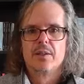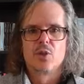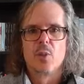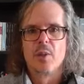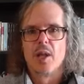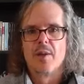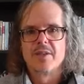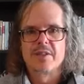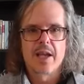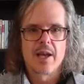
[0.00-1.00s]
tobola
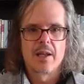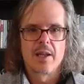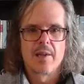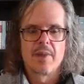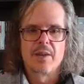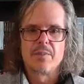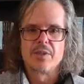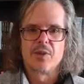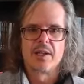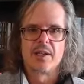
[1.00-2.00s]
mezcal i might be
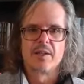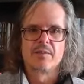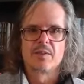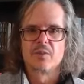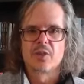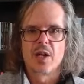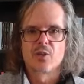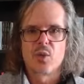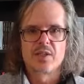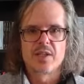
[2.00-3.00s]
drinking some scotch
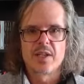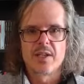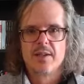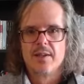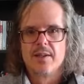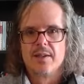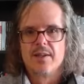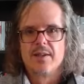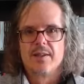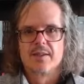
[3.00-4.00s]
whiskey
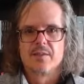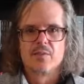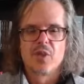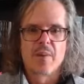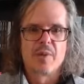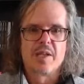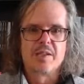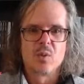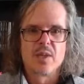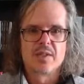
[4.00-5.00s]
uh, some
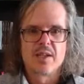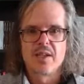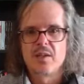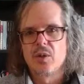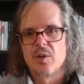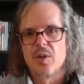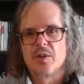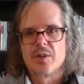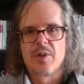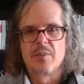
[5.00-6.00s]
Japanese whiskey. Who
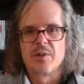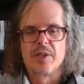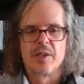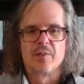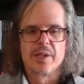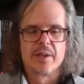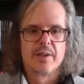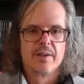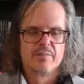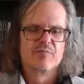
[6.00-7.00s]
knows? I might be drinking beer.
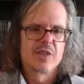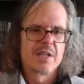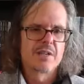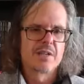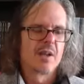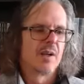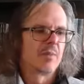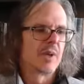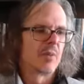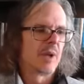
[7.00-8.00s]
Chances are I'm
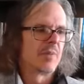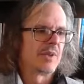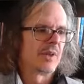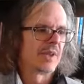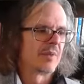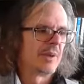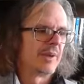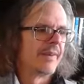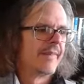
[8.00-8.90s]
going to probably be drinking beer.